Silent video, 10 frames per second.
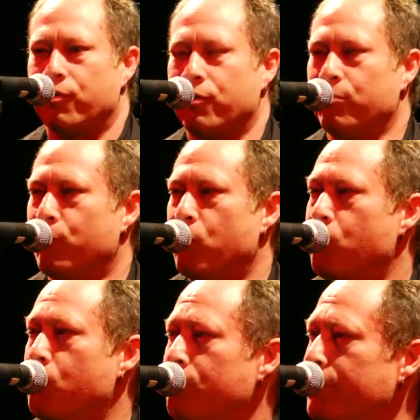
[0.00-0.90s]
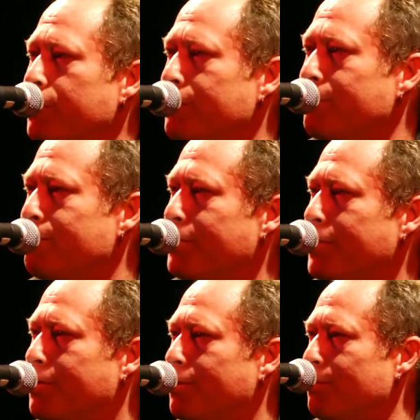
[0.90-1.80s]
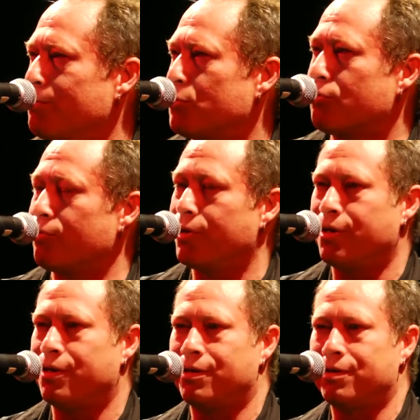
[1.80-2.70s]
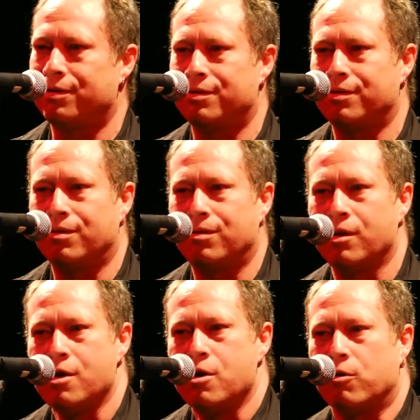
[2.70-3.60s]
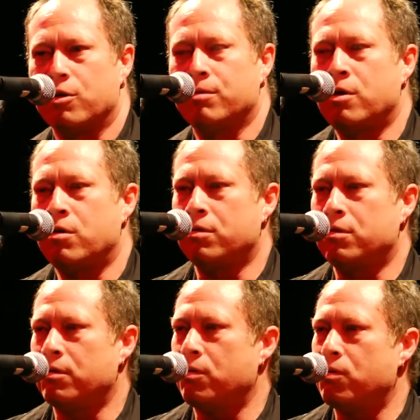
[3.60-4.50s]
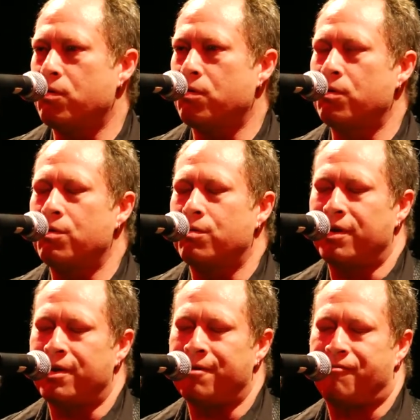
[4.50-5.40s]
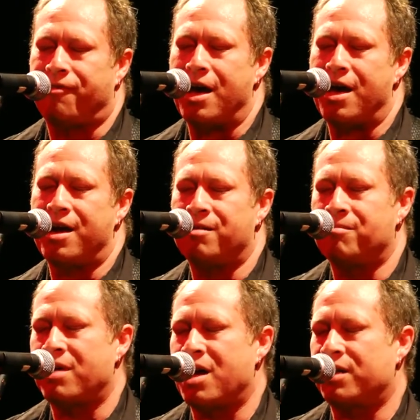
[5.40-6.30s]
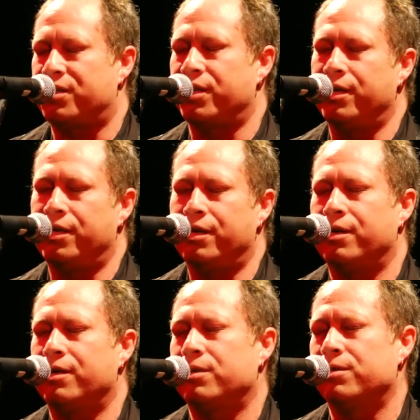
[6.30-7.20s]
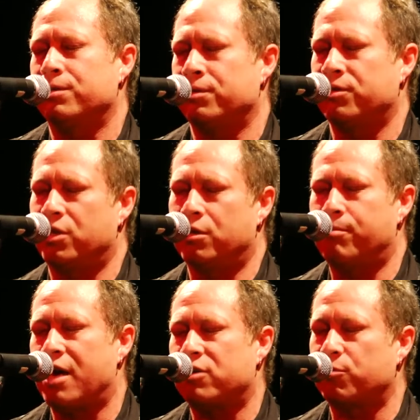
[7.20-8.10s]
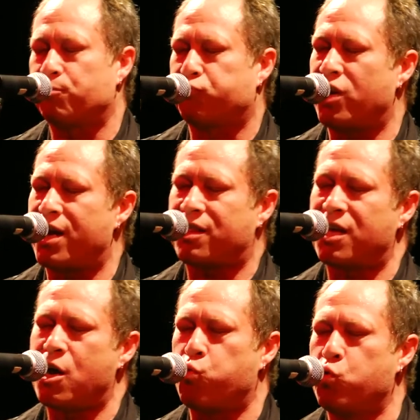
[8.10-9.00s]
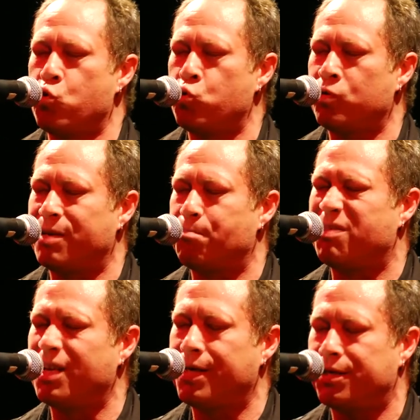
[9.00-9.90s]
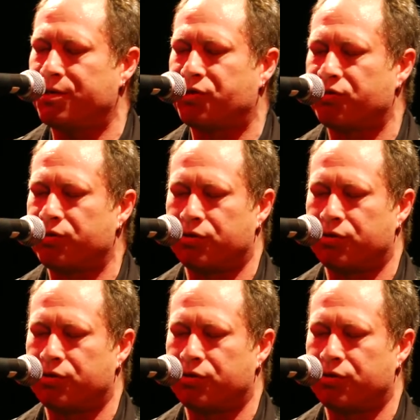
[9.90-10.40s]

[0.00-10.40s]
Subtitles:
the moment becomes real when I'm all alone and find my tears about to break their wounded bliss.